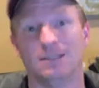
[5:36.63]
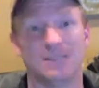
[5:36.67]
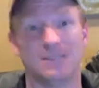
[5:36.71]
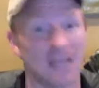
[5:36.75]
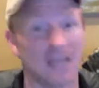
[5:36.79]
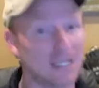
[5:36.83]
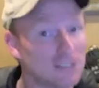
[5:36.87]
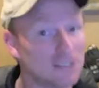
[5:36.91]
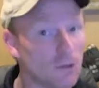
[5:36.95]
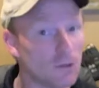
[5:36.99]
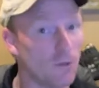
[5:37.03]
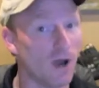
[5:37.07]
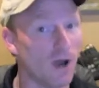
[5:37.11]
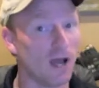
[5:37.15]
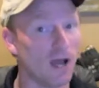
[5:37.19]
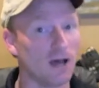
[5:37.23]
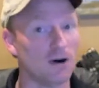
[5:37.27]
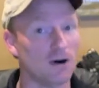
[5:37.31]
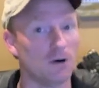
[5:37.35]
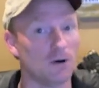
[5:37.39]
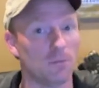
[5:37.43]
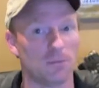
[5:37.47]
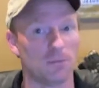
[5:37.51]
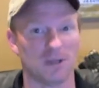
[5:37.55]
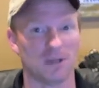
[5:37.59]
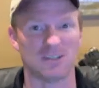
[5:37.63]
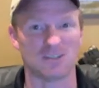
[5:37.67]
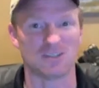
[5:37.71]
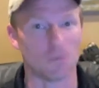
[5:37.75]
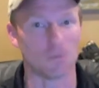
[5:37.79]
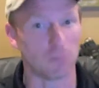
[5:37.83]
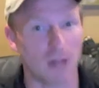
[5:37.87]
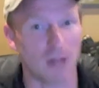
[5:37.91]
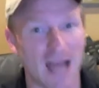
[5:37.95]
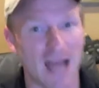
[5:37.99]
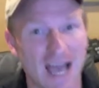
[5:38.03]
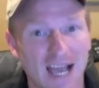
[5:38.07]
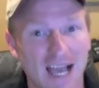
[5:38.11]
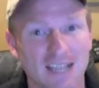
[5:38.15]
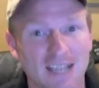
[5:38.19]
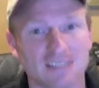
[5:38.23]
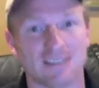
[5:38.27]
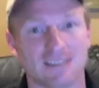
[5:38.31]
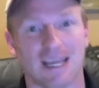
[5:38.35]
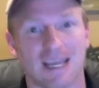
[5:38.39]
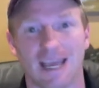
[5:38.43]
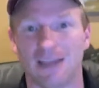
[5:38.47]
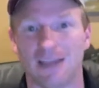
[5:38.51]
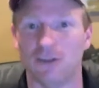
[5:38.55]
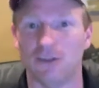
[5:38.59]
Takes a while, but it's a
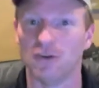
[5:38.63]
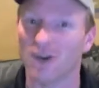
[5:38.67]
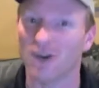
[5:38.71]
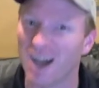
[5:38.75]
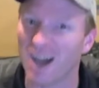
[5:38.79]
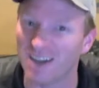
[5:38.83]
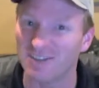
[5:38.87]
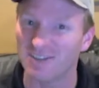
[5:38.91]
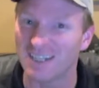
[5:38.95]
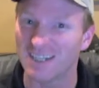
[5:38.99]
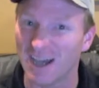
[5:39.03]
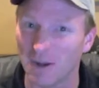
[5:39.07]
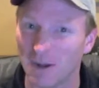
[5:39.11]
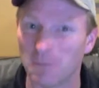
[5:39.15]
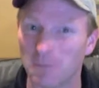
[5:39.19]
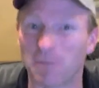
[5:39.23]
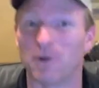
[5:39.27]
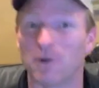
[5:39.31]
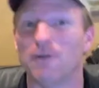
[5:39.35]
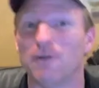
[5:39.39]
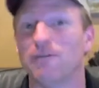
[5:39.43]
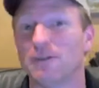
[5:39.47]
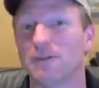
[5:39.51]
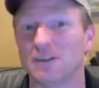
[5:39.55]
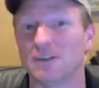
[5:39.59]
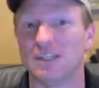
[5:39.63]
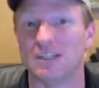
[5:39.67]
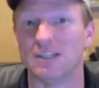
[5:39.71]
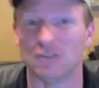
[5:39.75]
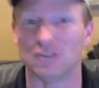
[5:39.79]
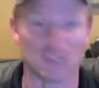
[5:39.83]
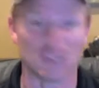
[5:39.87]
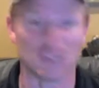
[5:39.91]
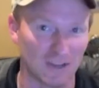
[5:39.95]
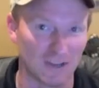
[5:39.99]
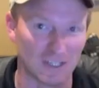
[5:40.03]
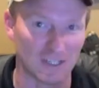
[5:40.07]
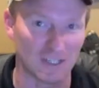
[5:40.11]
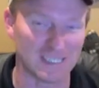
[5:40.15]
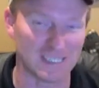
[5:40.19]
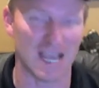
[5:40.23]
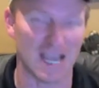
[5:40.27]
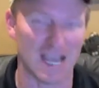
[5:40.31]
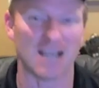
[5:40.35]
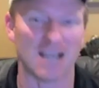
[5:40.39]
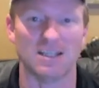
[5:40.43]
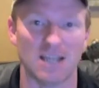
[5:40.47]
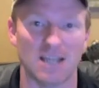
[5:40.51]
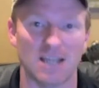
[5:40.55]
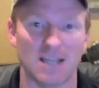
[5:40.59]
blast, and you'll have it down perfectly. You'll sound
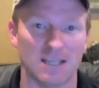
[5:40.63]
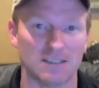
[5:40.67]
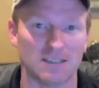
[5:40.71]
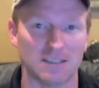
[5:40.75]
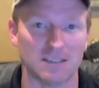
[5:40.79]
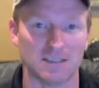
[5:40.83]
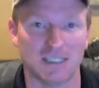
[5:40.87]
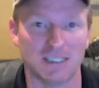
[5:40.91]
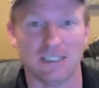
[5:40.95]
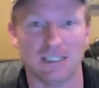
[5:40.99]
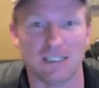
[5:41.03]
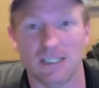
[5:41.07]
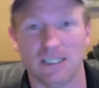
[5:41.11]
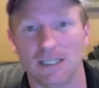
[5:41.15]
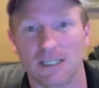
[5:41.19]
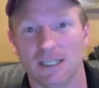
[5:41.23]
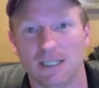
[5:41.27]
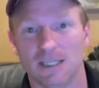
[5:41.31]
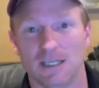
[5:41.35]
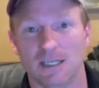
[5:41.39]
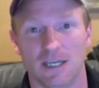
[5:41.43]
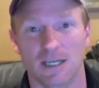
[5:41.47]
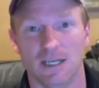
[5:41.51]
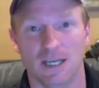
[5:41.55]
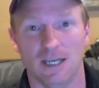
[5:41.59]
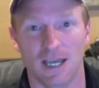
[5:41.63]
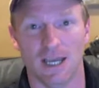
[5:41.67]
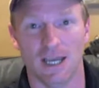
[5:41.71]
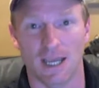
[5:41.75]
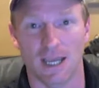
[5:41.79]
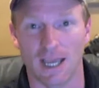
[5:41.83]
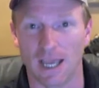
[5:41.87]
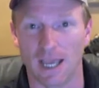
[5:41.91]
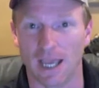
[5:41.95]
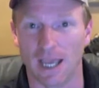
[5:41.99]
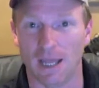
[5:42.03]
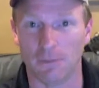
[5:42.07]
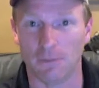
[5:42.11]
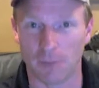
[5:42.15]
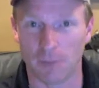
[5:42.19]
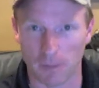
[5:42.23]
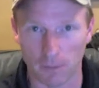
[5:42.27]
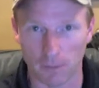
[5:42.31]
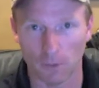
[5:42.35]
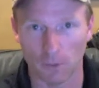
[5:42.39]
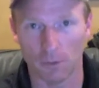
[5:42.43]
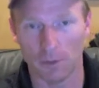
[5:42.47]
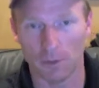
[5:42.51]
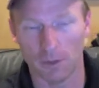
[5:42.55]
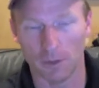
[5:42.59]
exactly like the CD, and
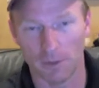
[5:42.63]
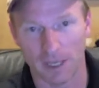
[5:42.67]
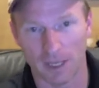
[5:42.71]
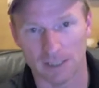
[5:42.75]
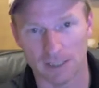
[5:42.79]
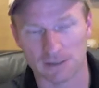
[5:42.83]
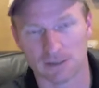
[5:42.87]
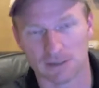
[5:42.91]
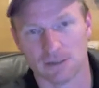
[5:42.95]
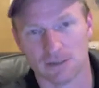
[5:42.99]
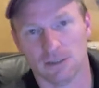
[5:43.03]
people will be amazed.